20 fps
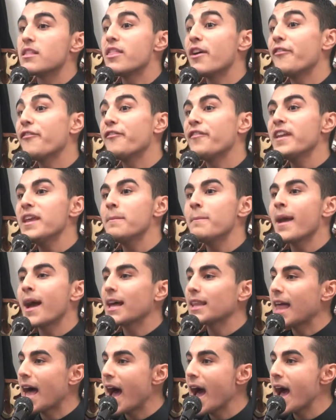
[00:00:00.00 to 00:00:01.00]

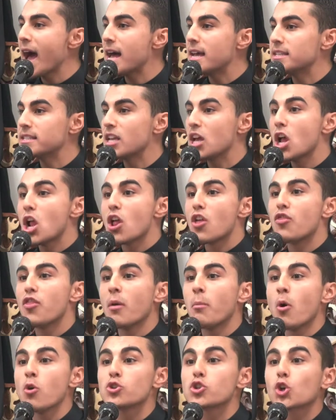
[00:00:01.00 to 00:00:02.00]
female has
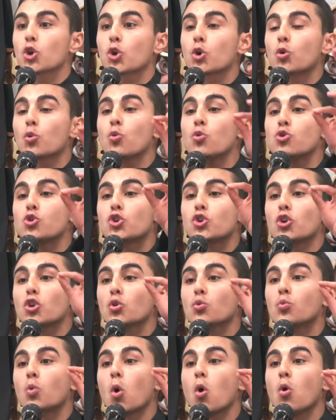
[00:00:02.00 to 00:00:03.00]
the most
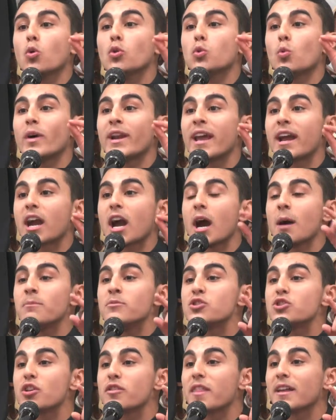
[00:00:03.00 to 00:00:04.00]
crucial role when it
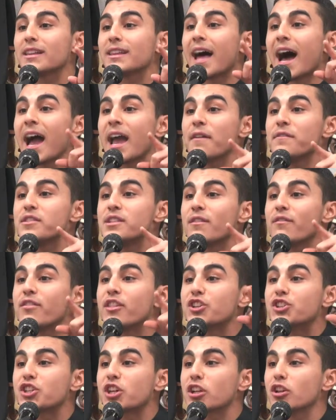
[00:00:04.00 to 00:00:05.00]
comes to the lives of
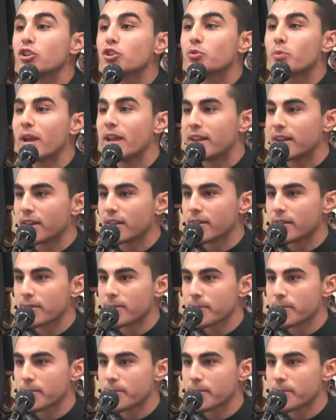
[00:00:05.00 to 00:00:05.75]
the children.